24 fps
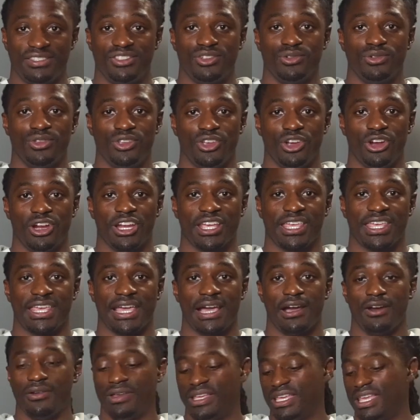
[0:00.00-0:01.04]
into your
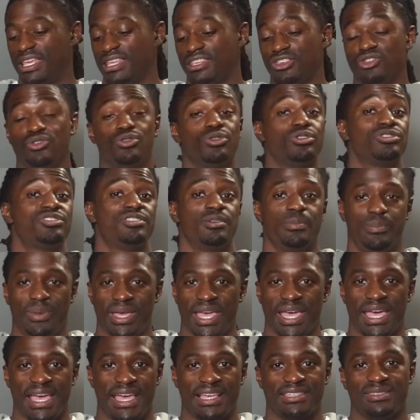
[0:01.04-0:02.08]
account, and you
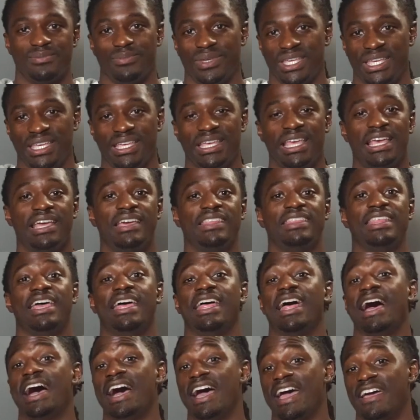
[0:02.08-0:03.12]
surpass me
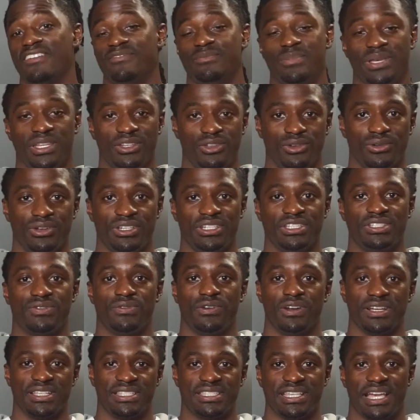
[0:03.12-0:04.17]
that I have been doing this
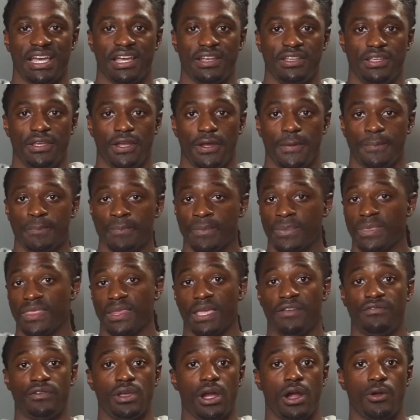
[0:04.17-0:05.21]
for an entire year.
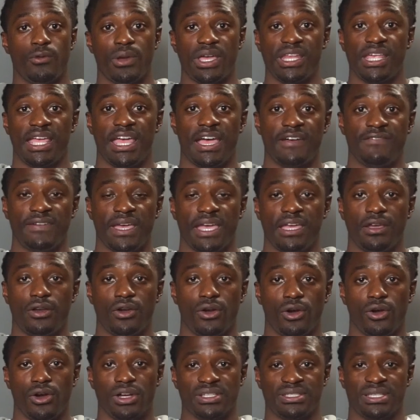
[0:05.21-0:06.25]
If you already have
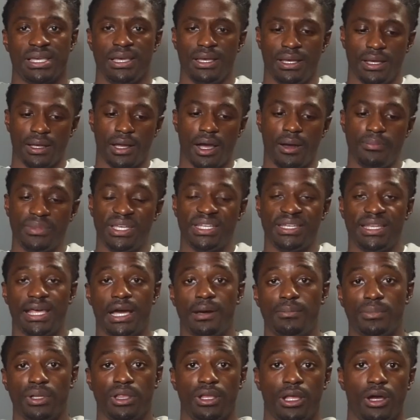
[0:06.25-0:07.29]
Acorns, comment
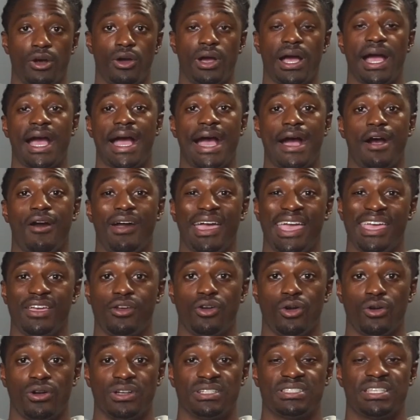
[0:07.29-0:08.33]
down below how
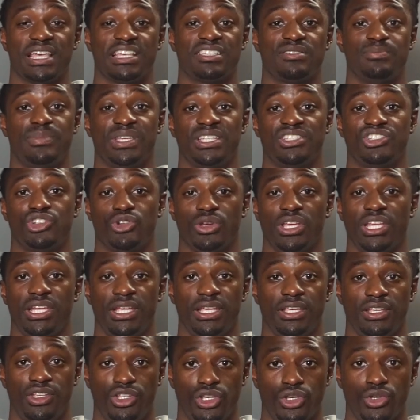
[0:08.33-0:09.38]
Acorns has been
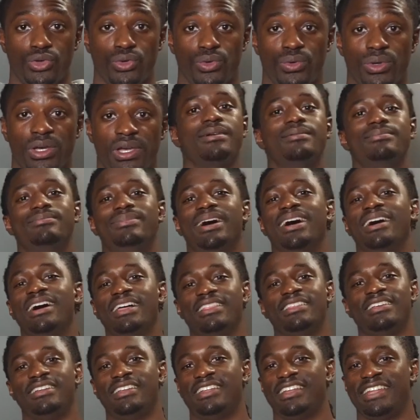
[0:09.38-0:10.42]
treating you. But
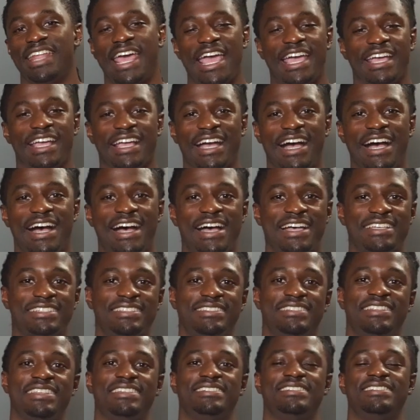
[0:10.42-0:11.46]
other than that,
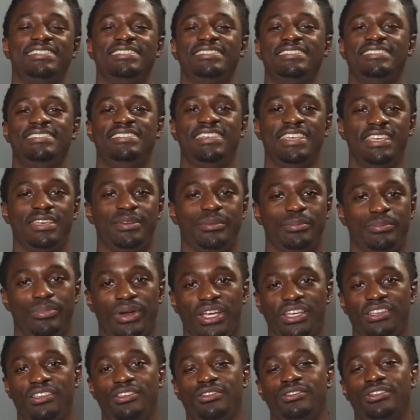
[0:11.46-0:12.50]
guys, this is Zeke
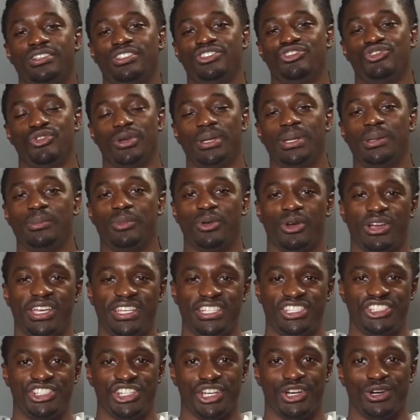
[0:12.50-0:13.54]
bringing you the Dream
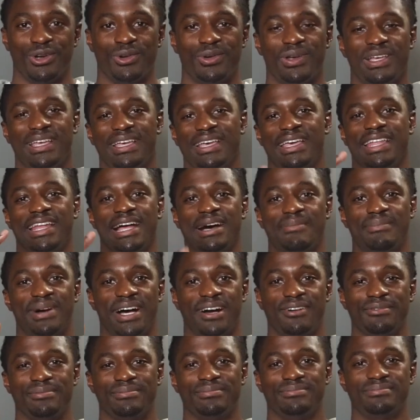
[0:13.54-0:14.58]
Green Show, and I'm
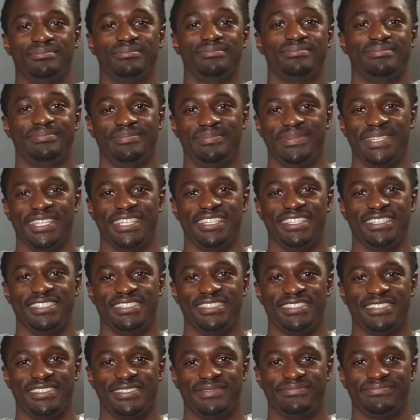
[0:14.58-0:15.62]
out.
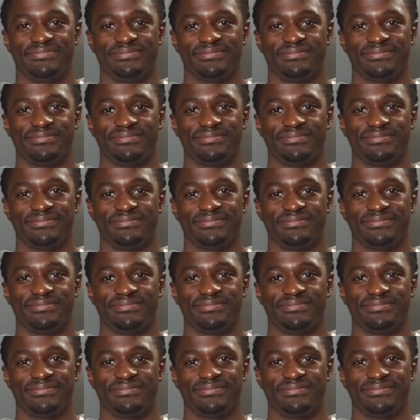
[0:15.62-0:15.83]
Peace.